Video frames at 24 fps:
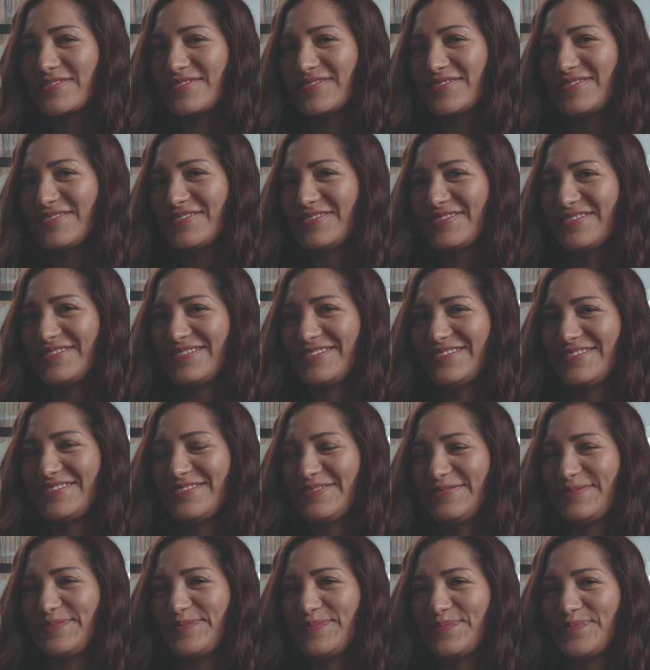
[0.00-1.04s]

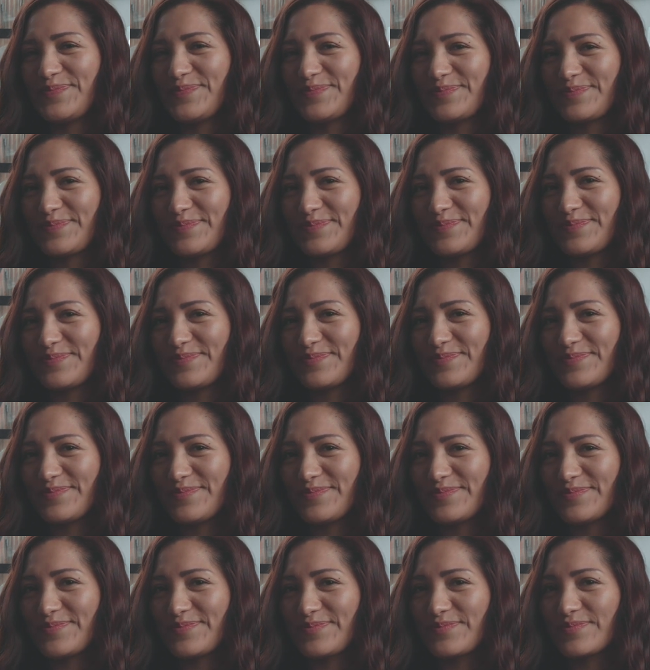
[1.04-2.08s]

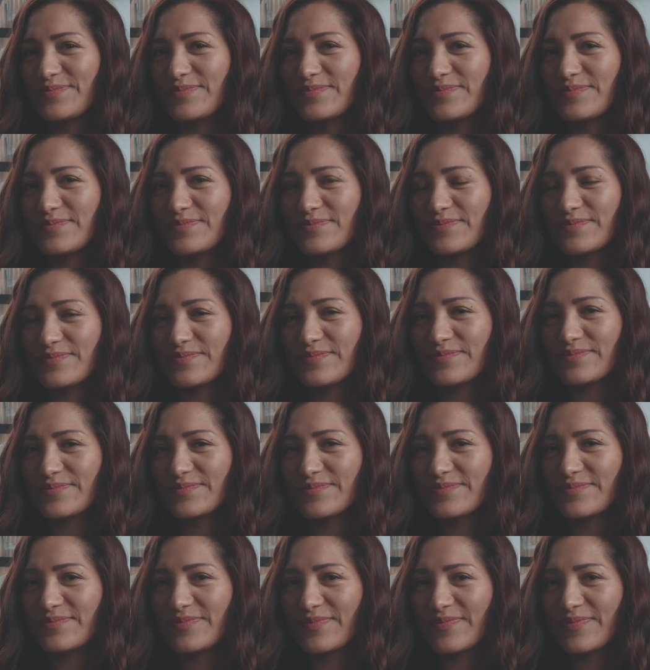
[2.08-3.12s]

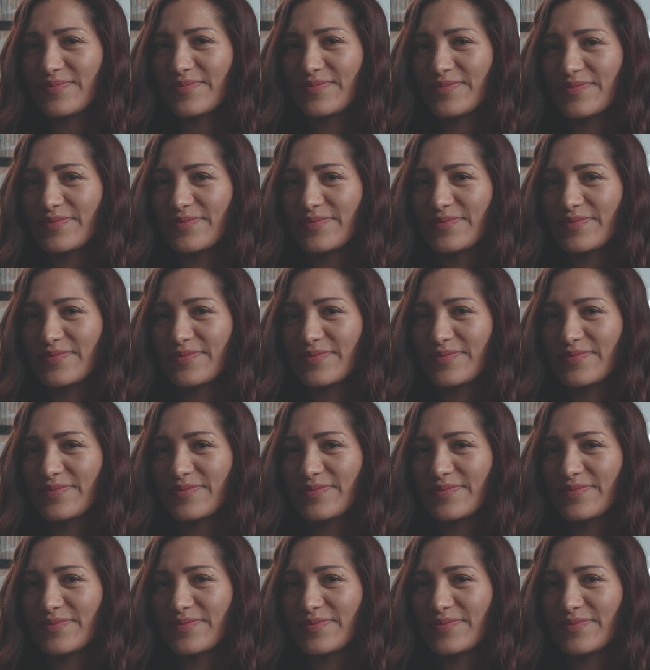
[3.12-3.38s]
[no speech]